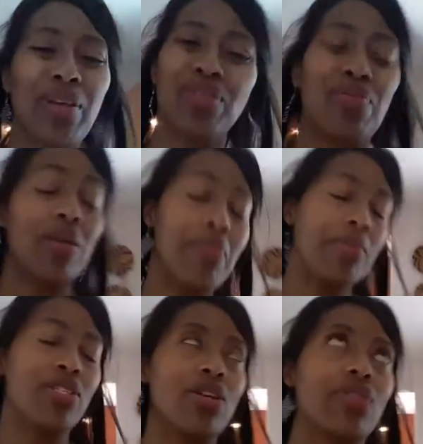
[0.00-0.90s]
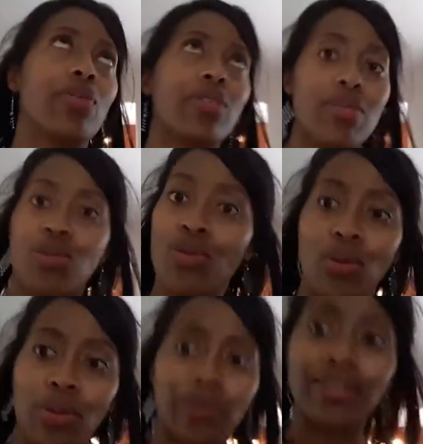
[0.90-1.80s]
We can maybe serve it with some
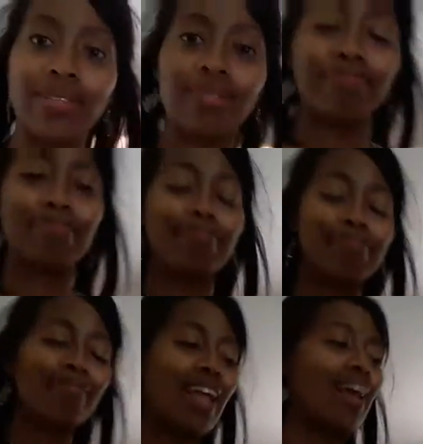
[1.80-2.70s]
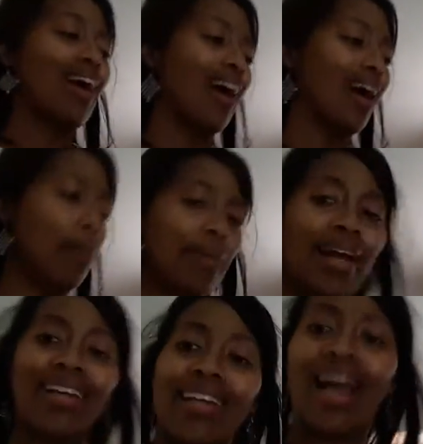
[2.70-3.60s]
strawberries. But
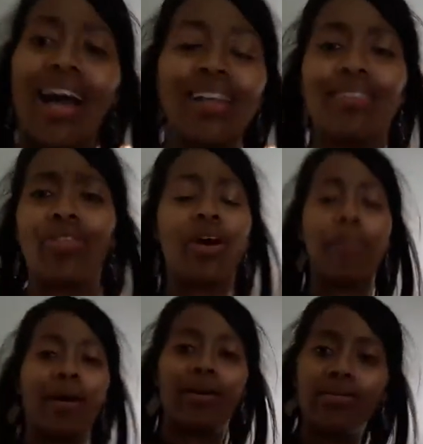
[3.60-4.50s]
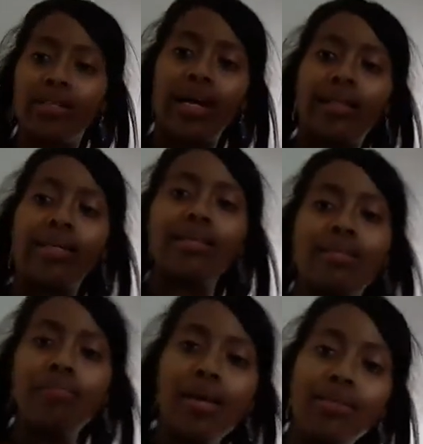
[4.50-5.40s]
I thought about it. I was like, I need
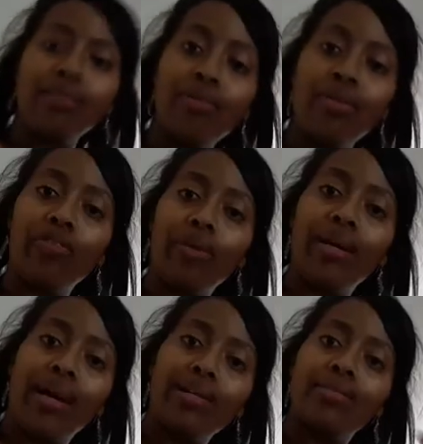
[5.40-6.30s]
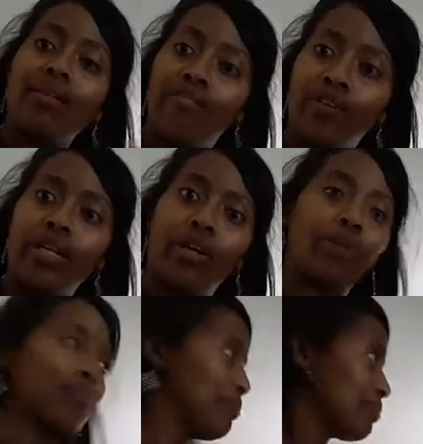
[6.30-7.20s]
to make something for my guys for
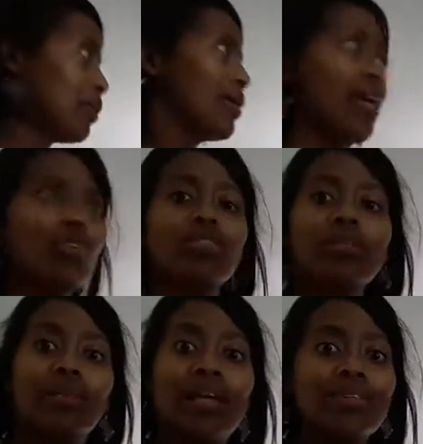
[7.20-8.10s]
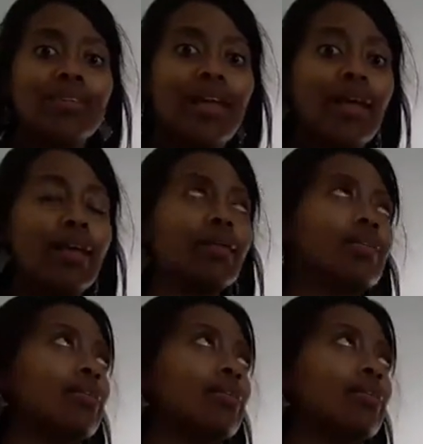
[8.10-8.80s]
dinner. We can't just eat plantain cake.